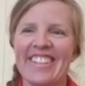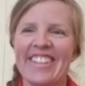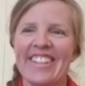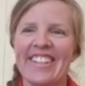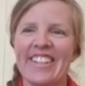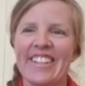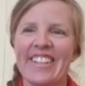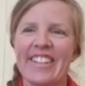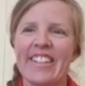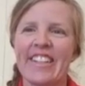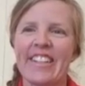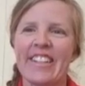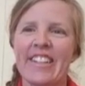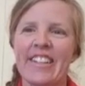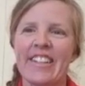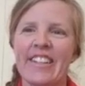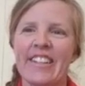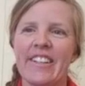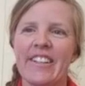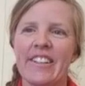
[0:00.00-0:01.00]

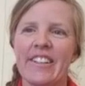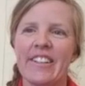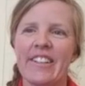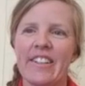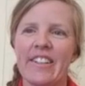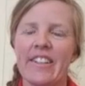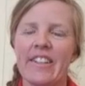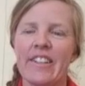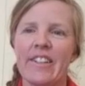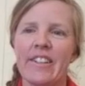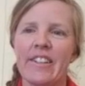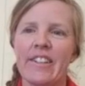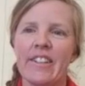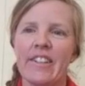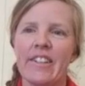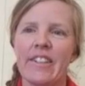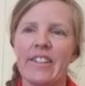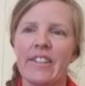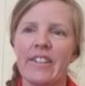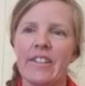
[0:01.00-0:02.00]

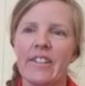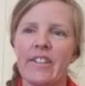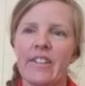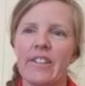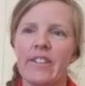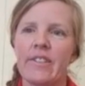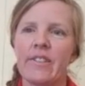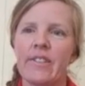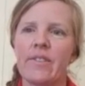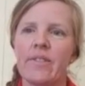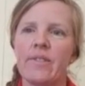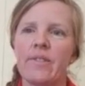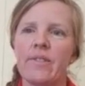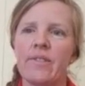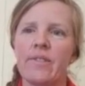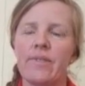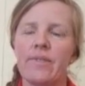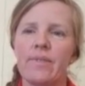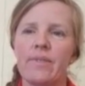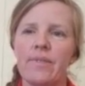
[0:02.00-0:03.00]

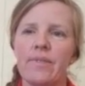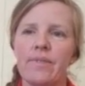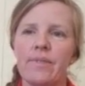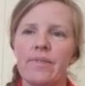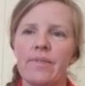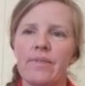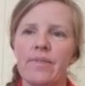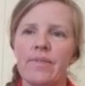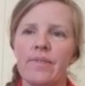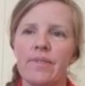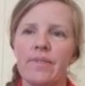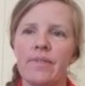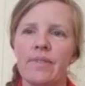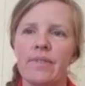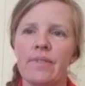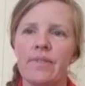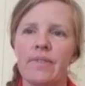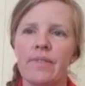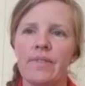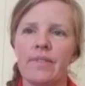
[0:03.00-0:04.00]

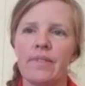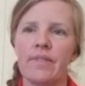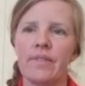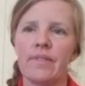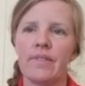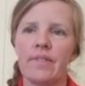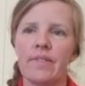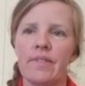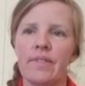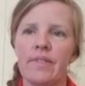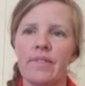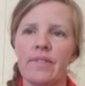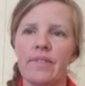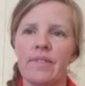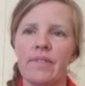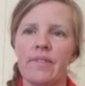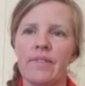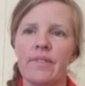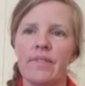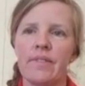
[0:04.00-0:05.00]

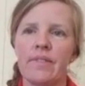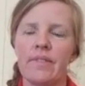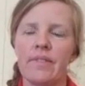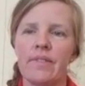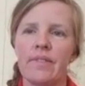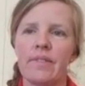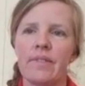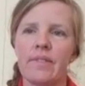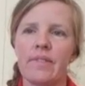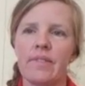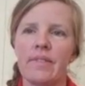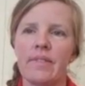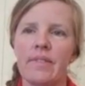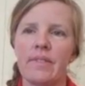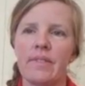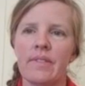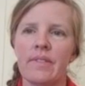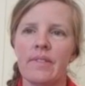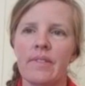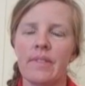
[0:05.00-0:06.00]

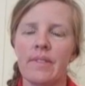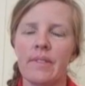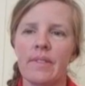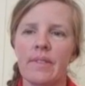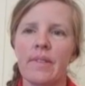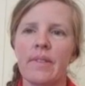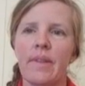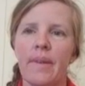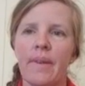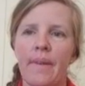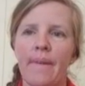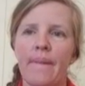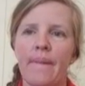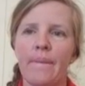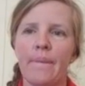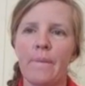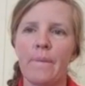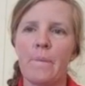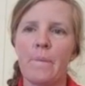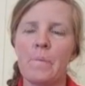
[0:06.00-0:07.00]

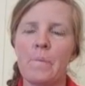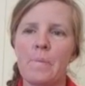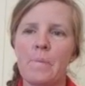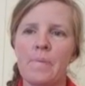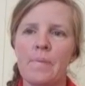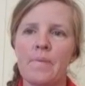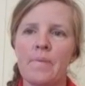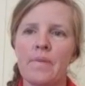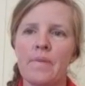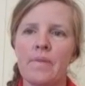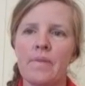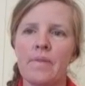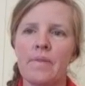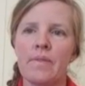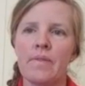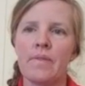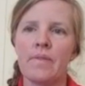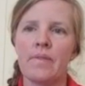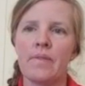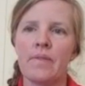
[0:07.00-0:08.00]
This person isn't speaking.